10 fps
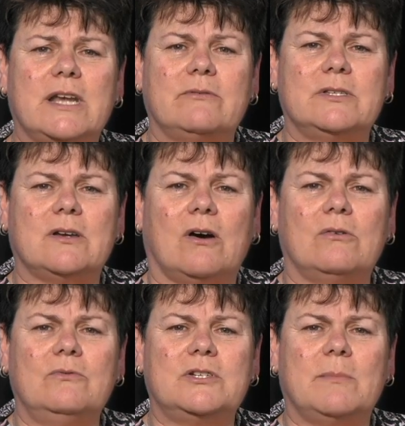our
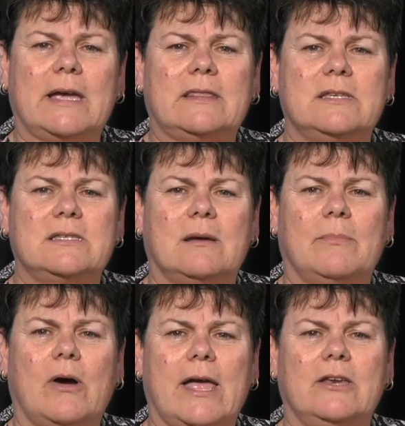resolve to make this a
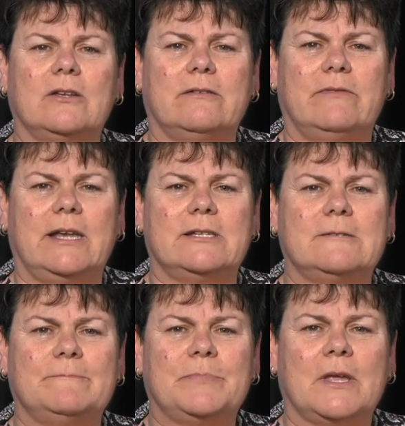biannual event,